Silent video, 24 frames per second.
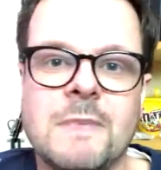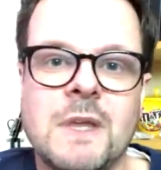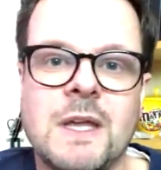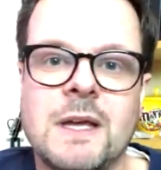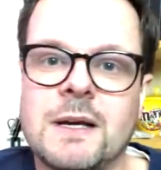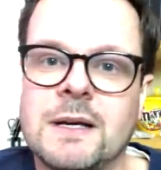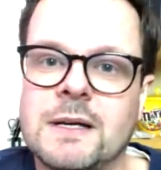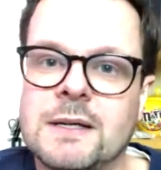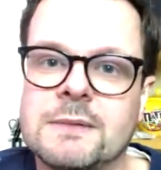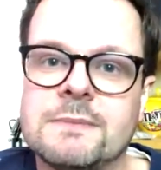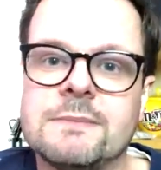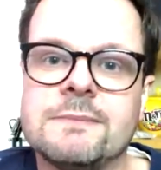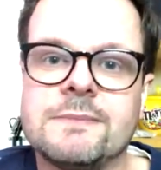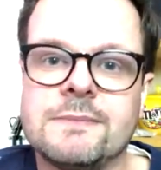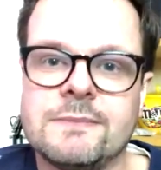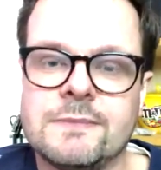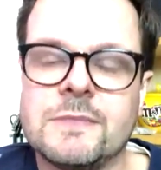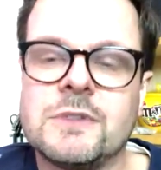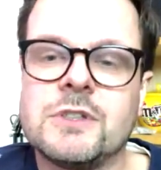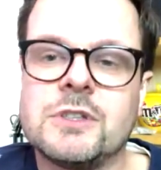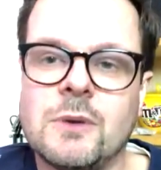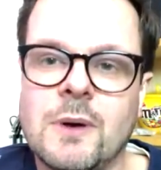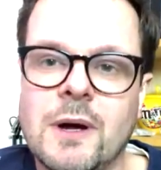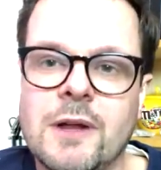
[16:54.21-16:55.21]
Yeah.
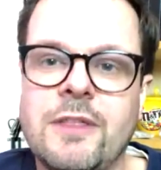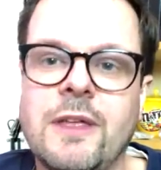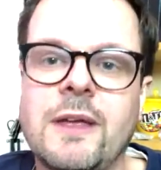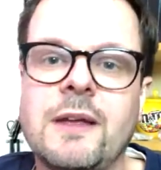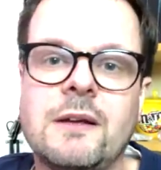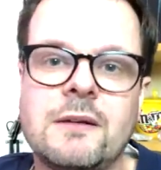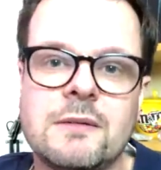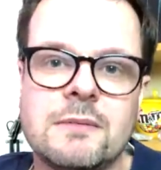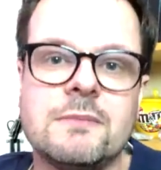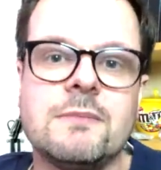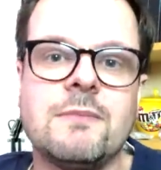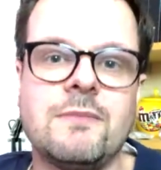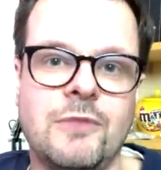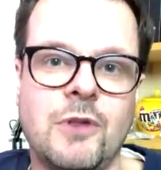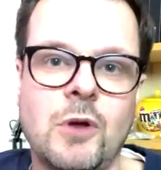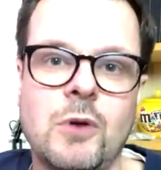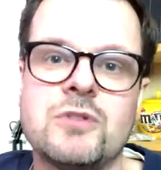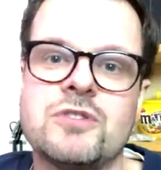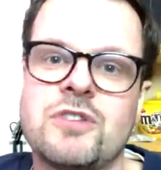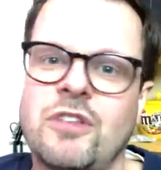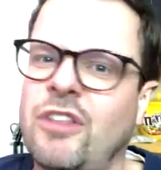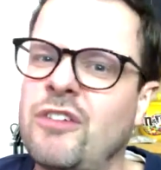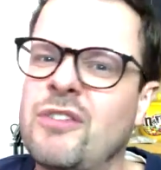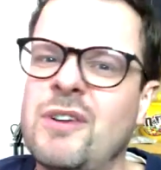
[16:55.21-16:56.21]
So I think
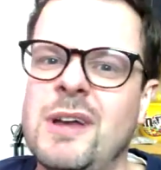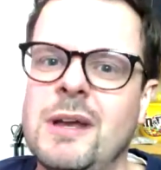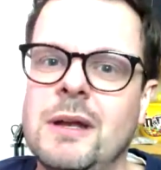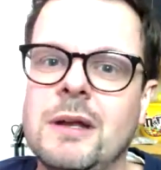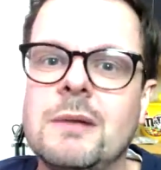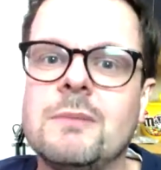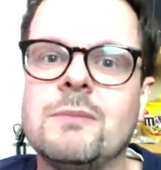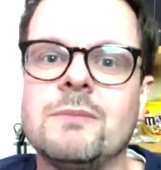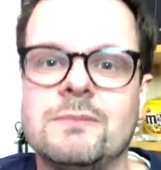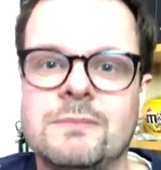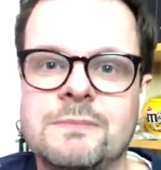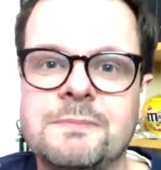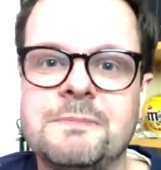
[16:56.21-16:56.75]
those three.